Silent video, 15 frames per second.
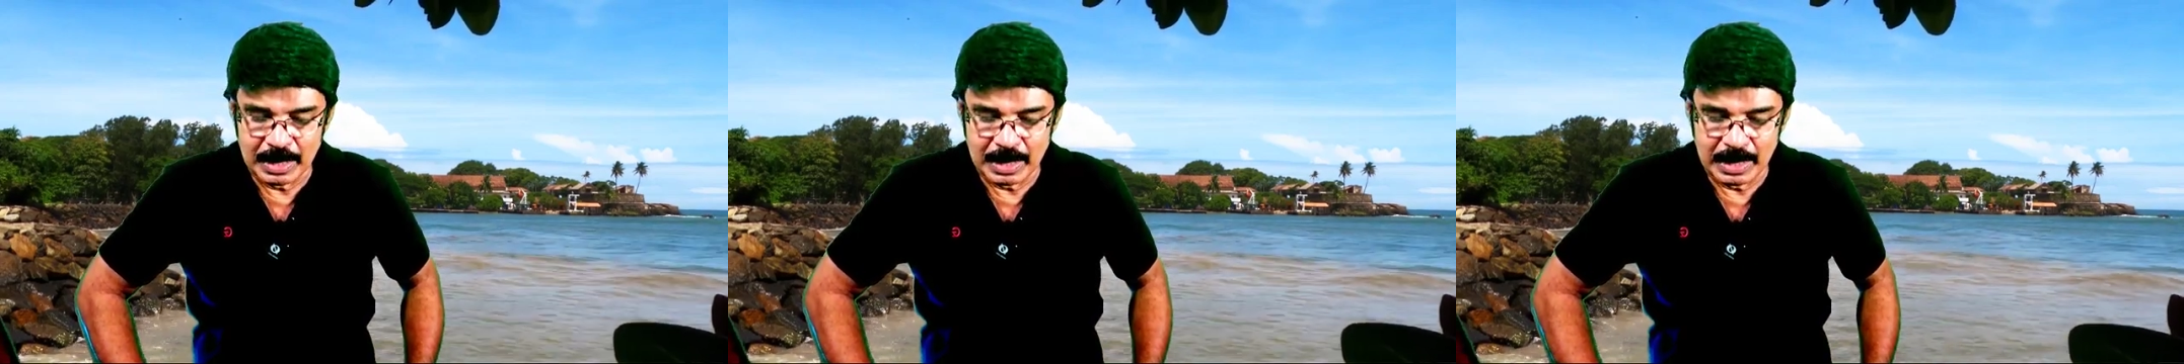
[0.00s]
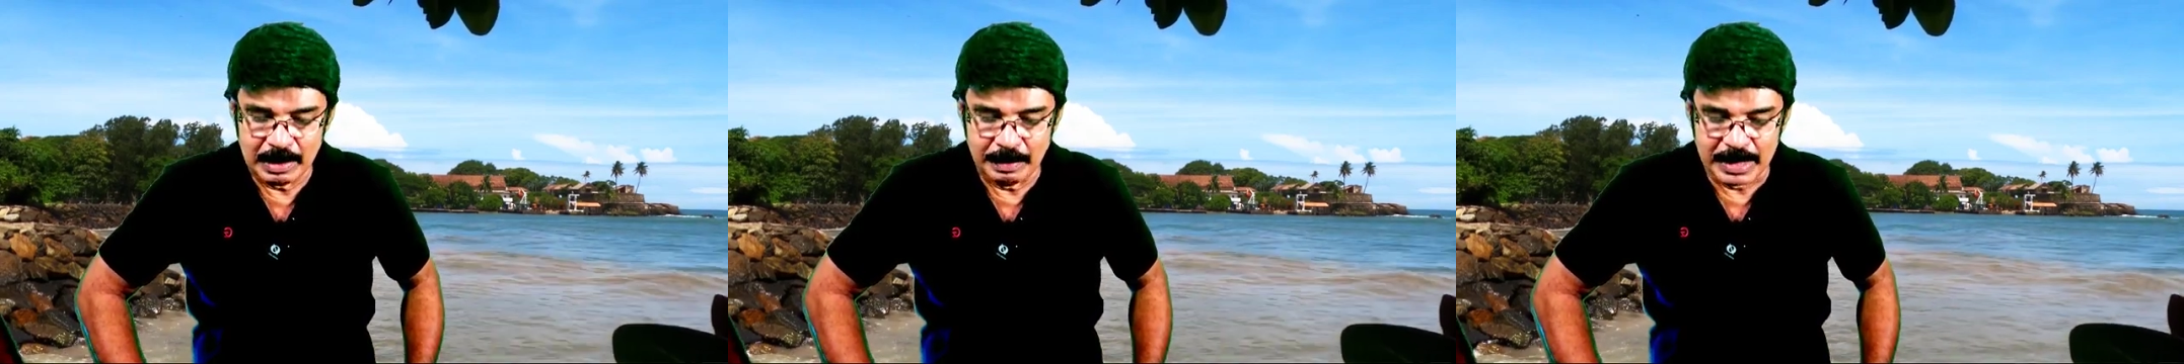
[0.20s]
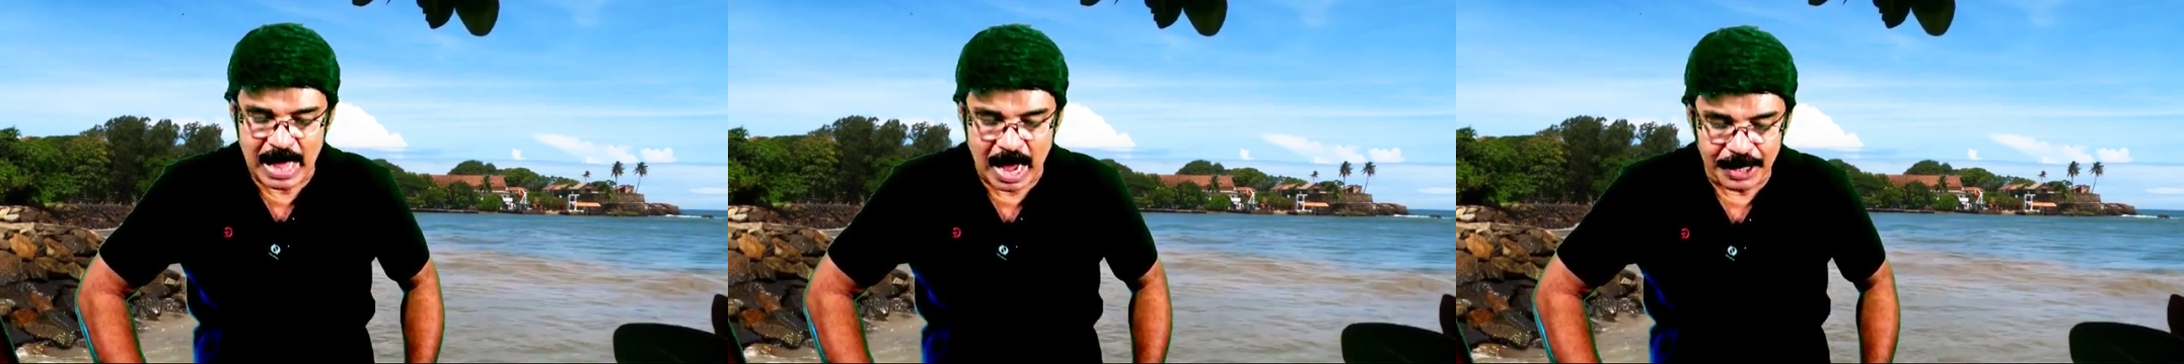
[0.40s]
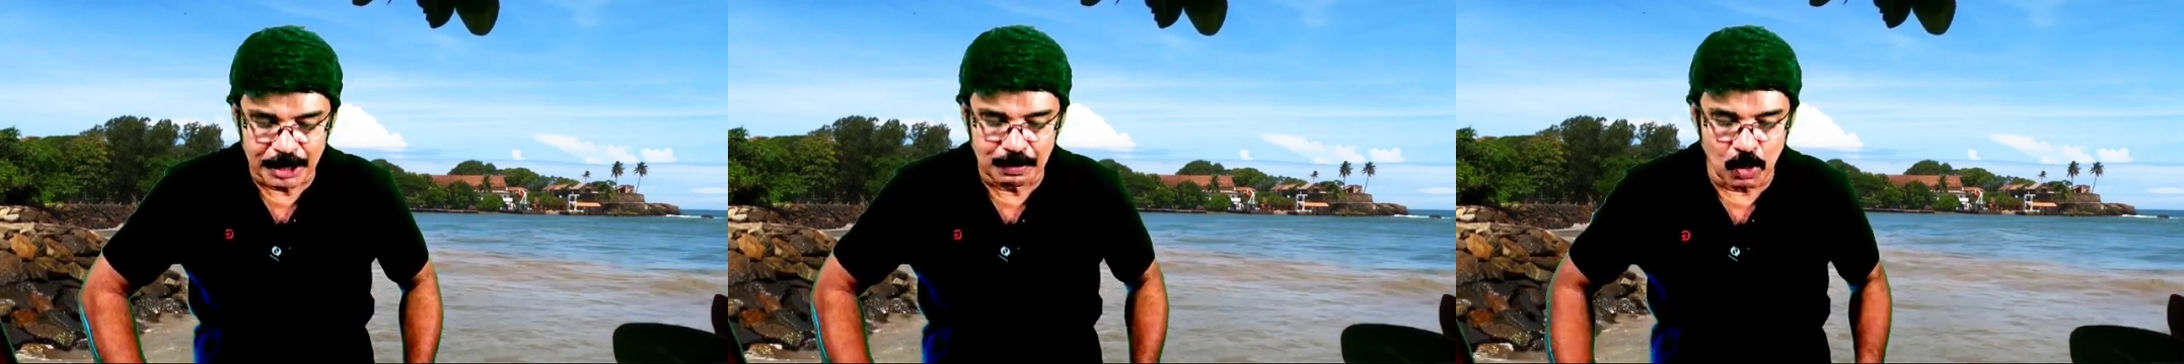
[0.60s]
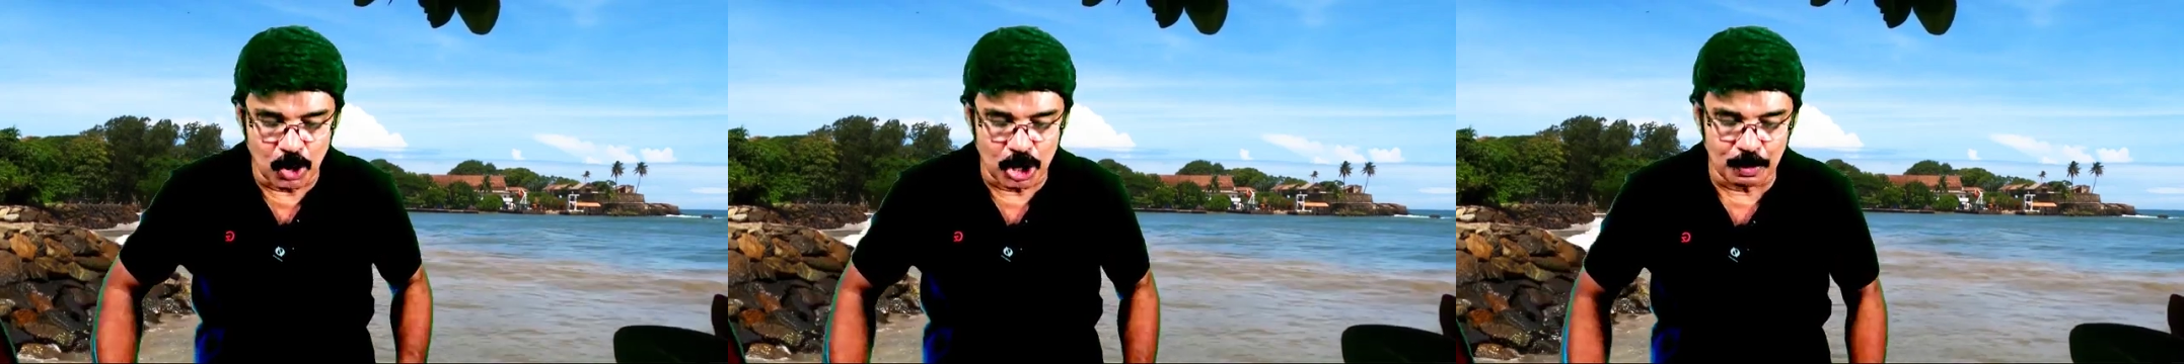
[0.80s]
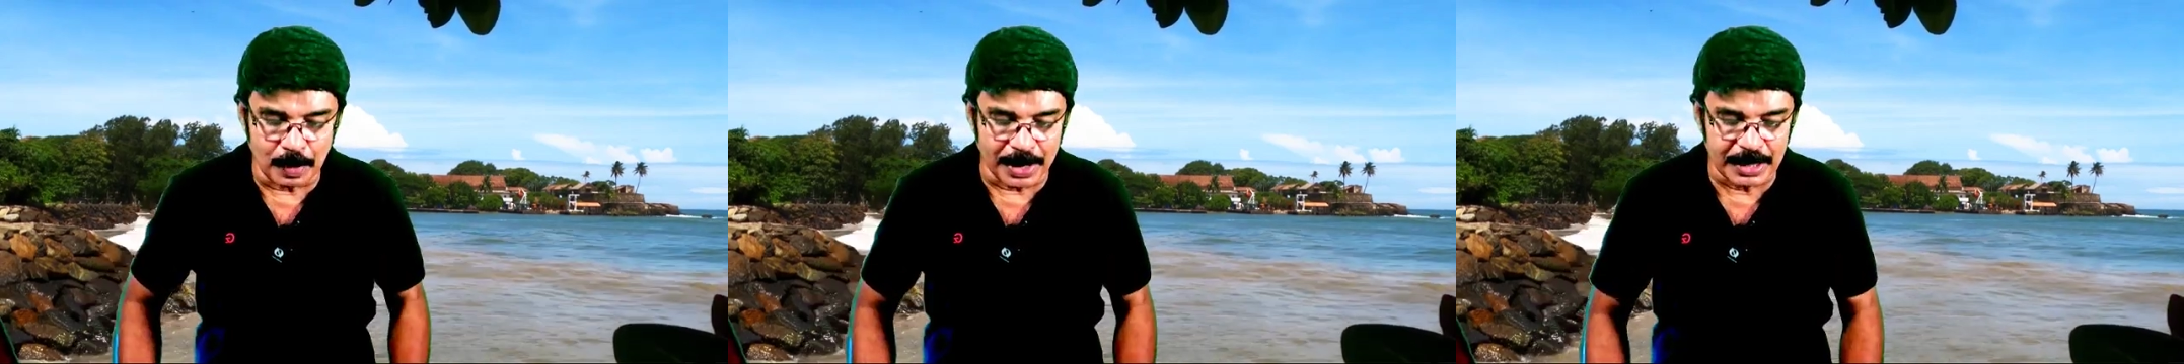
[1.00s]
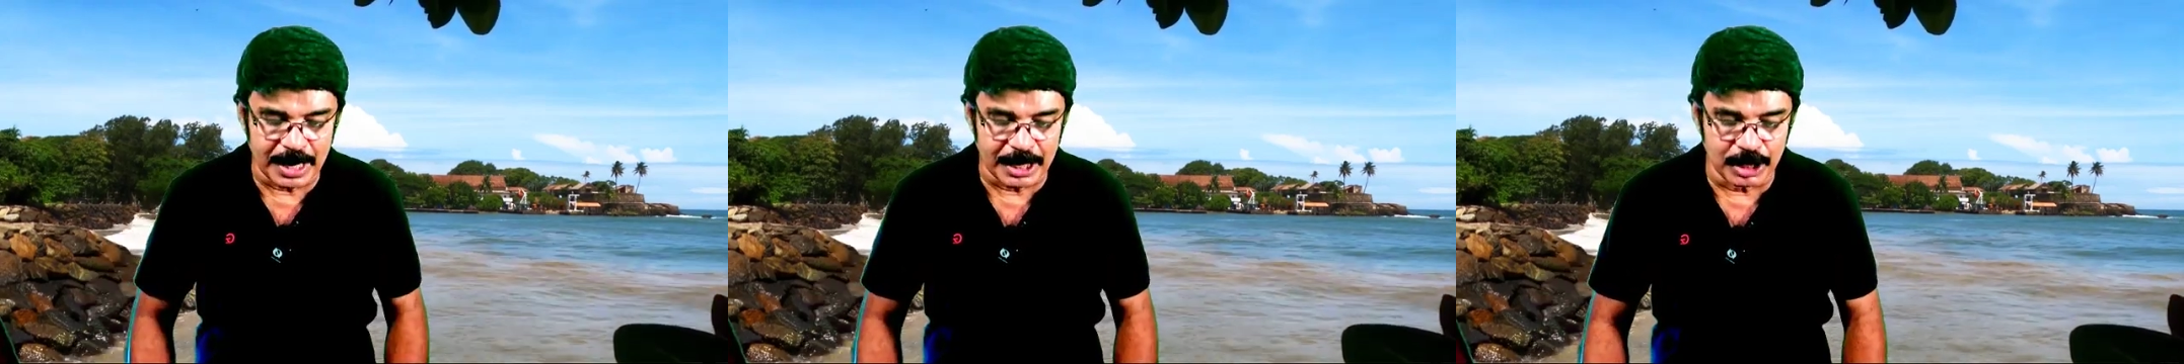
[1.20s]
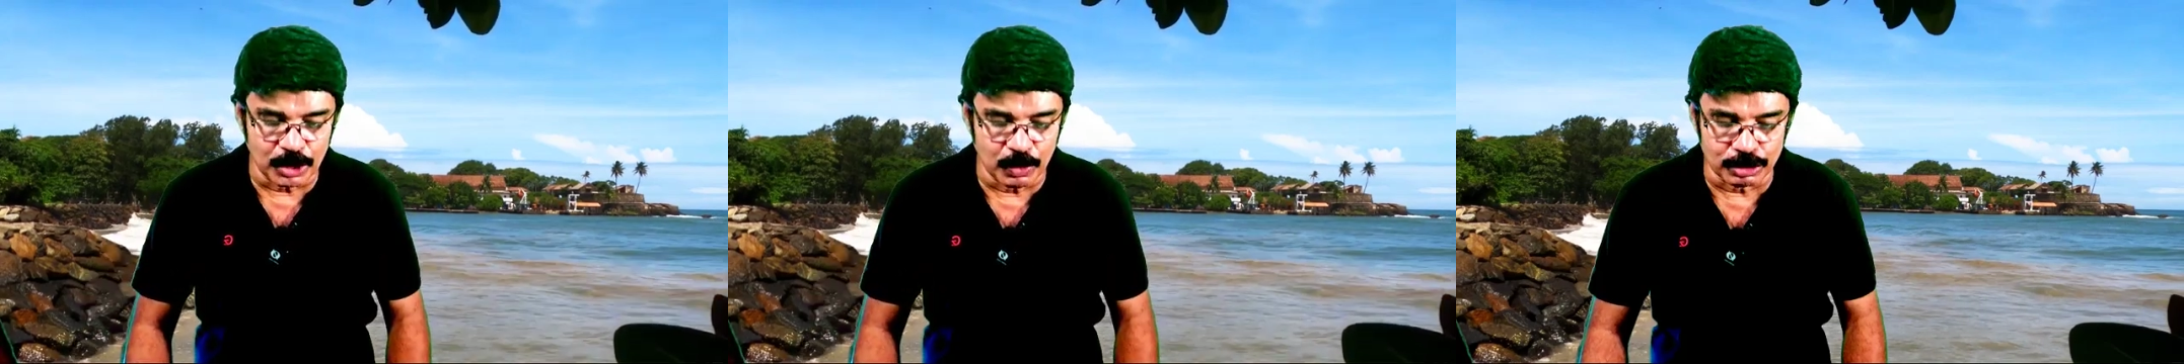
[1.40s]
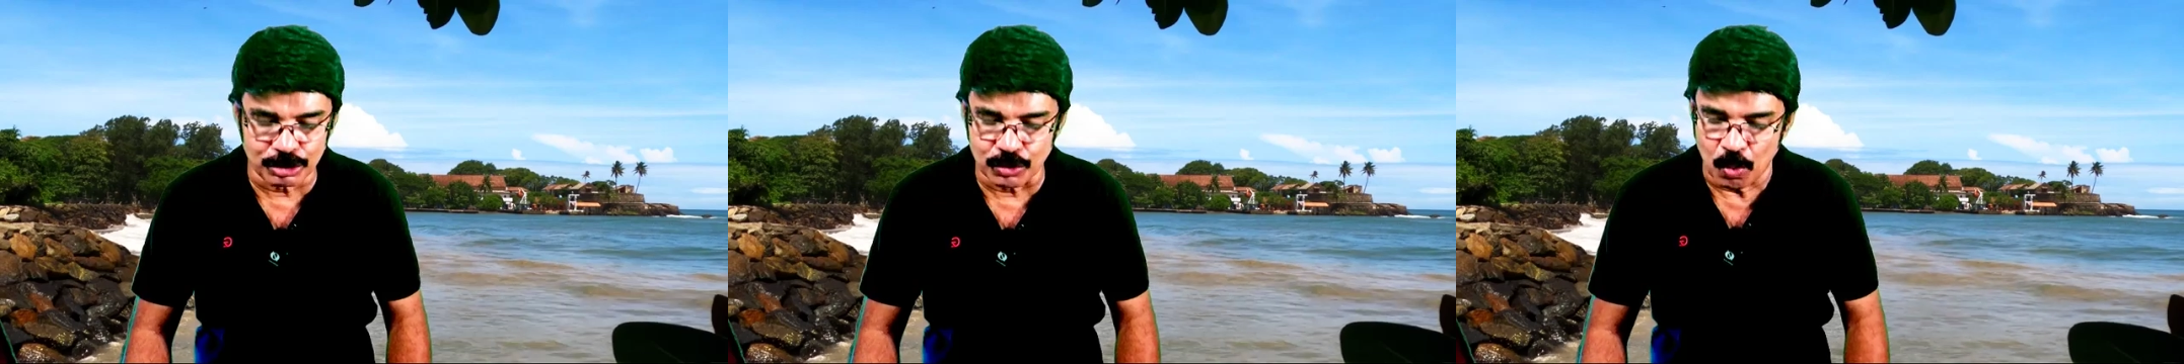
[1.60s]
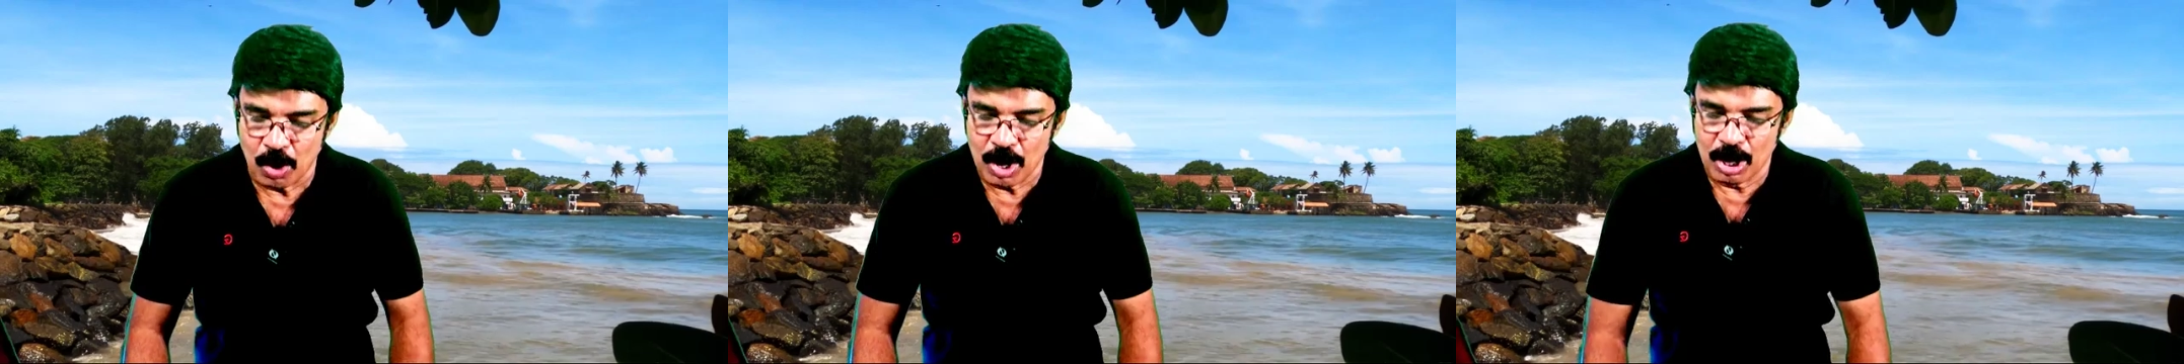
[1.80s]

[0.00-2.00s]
but the hungry porcupine ate the roots too.